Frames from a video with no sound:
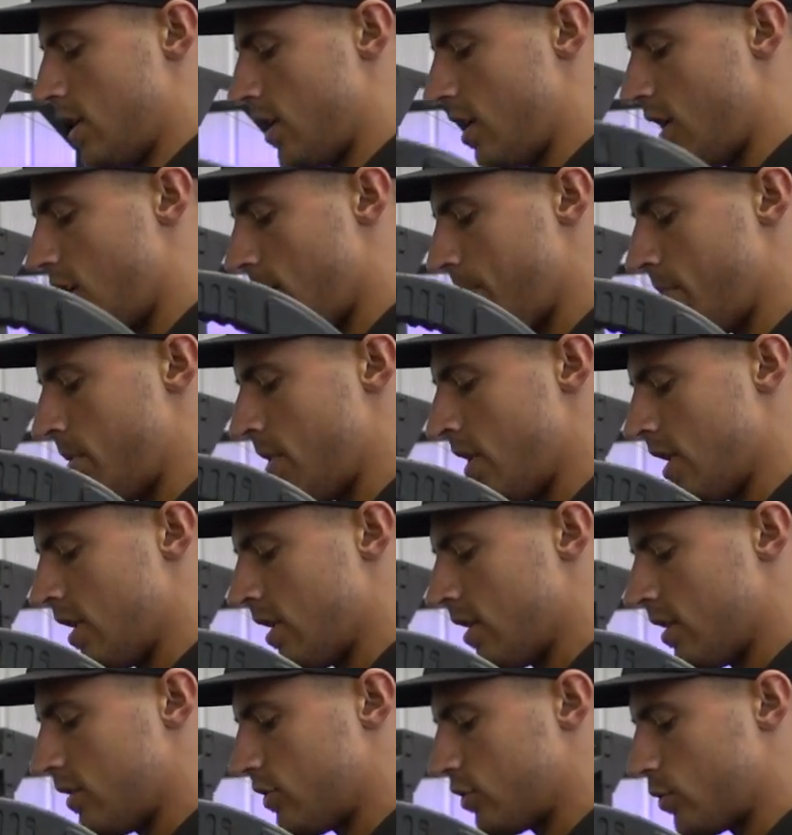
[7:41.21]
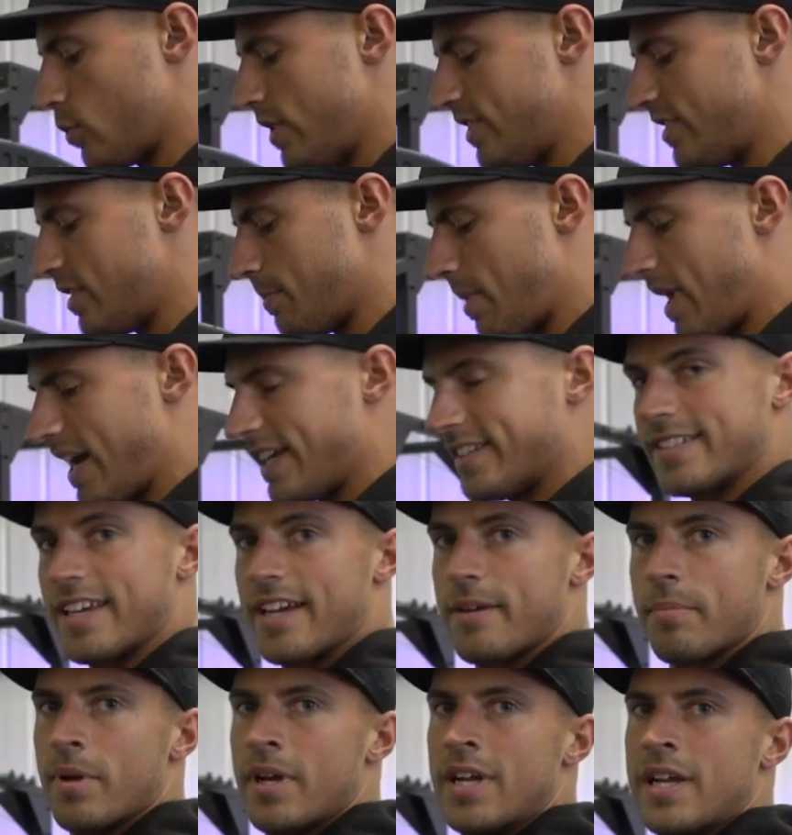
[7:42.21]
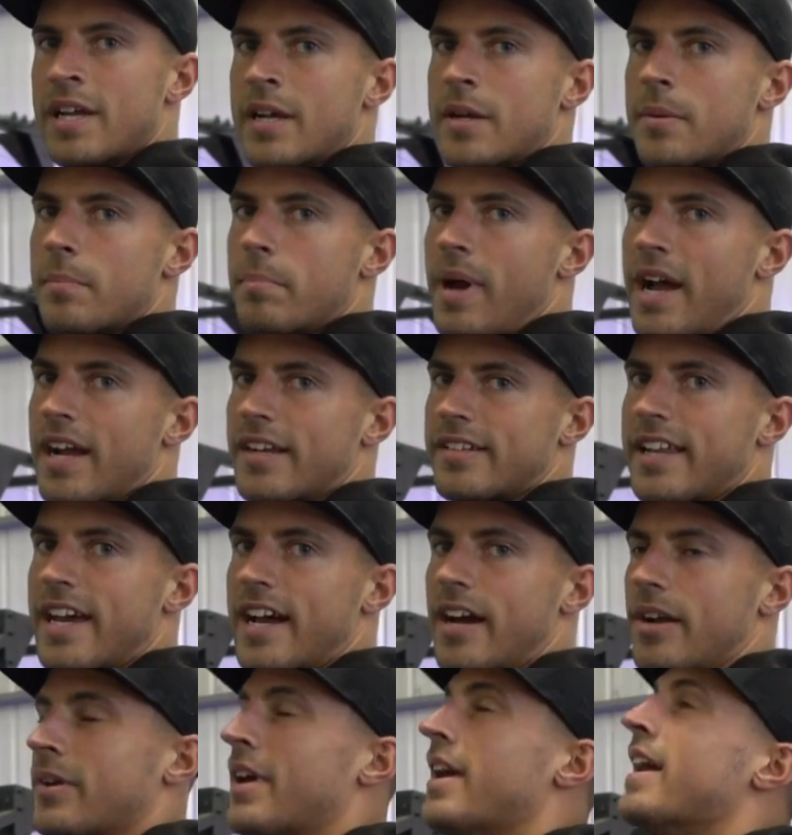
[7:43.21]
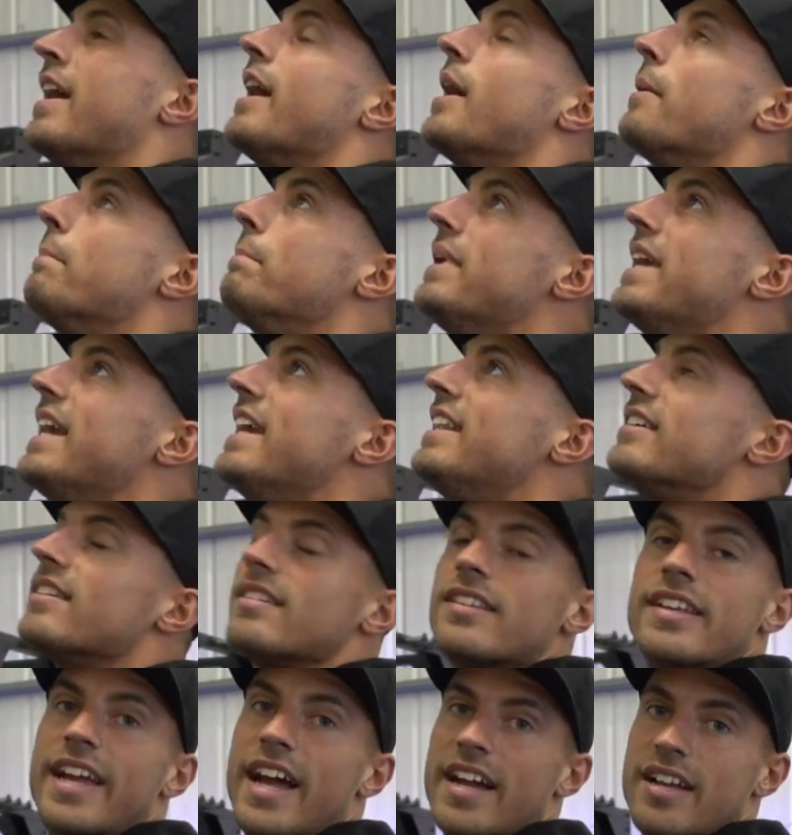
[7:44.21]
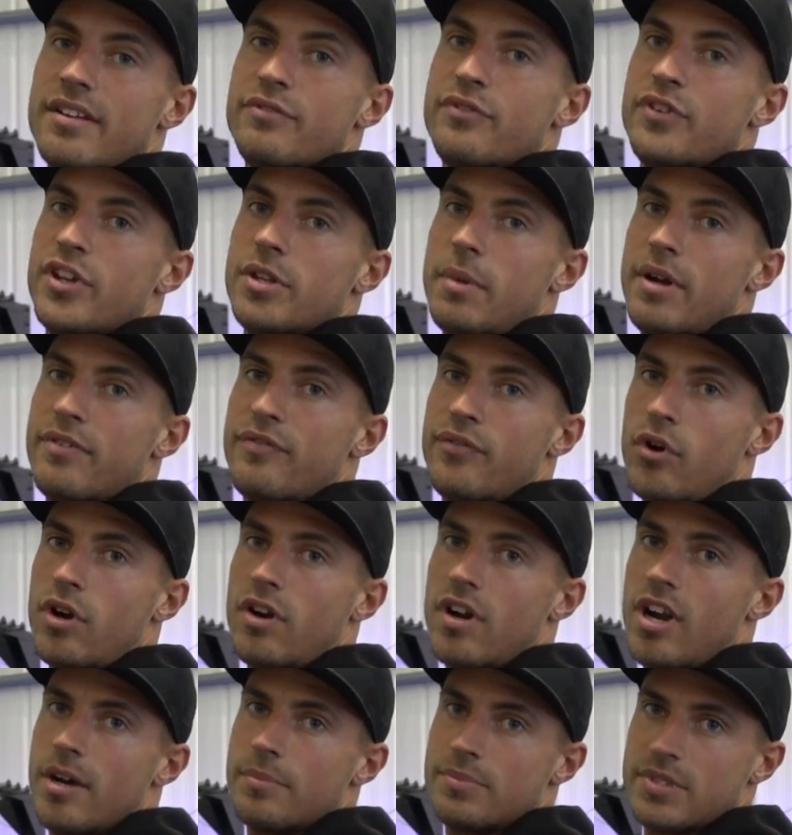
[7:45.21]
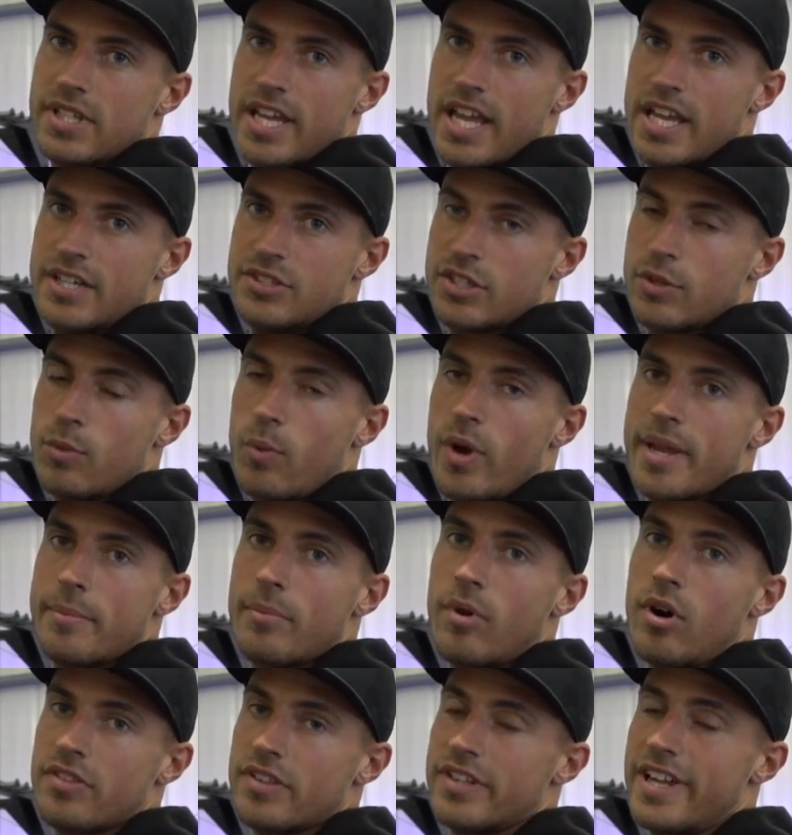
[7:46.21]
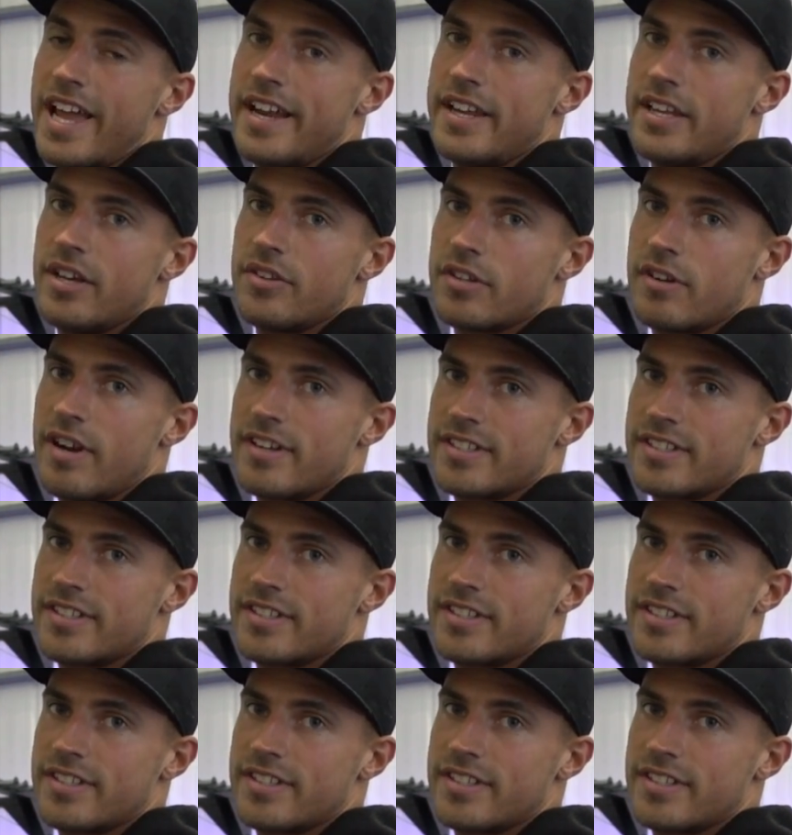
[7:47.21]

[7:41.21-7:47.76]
Up, squeeze the bicep, back down. Immediately I can feel my forearms engaging way more than any other